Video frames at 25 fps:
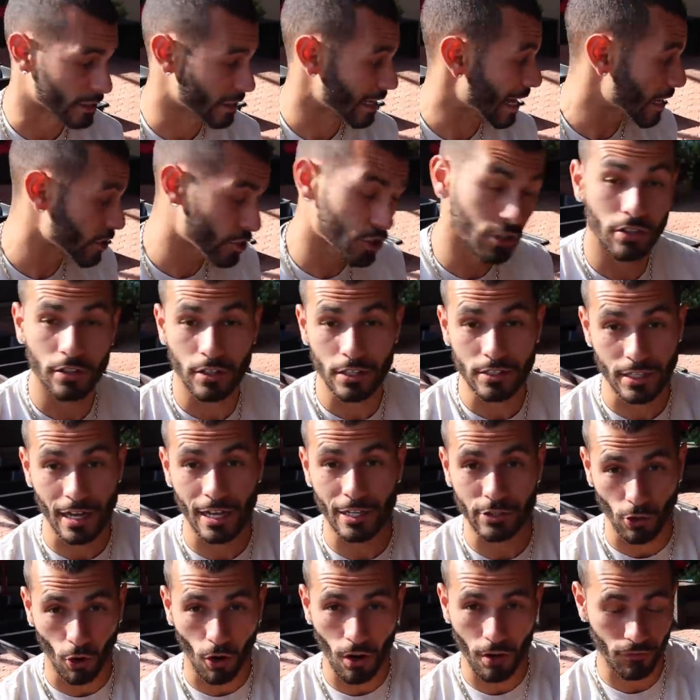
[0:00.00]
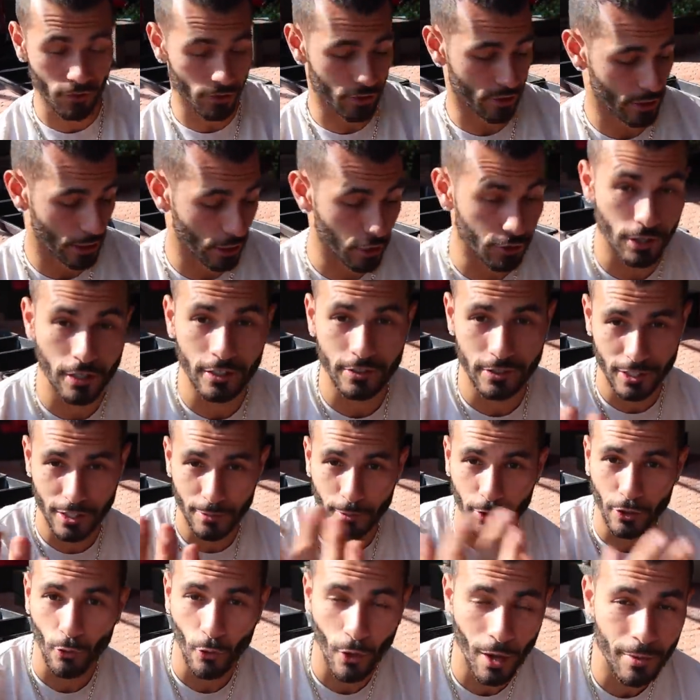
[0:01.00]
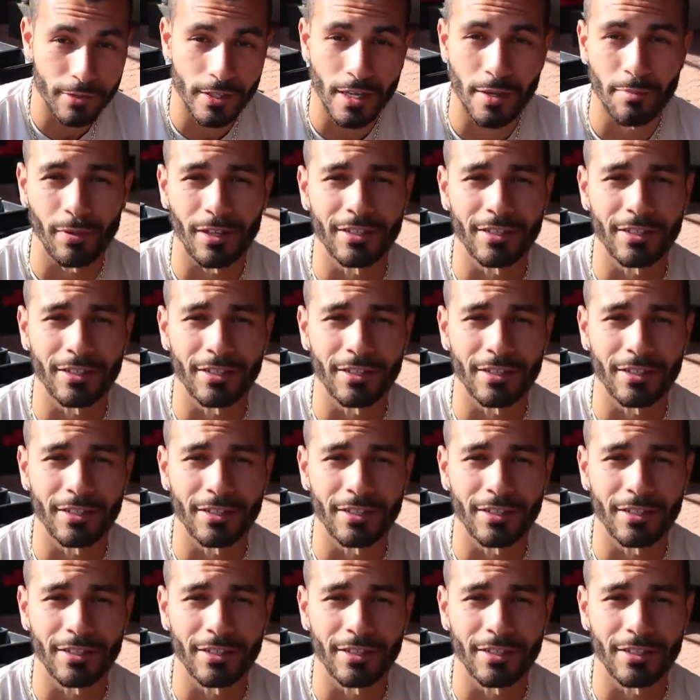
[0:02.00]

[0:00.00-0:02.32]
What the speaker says: And actually, these guys are for sale. You can see them on the website,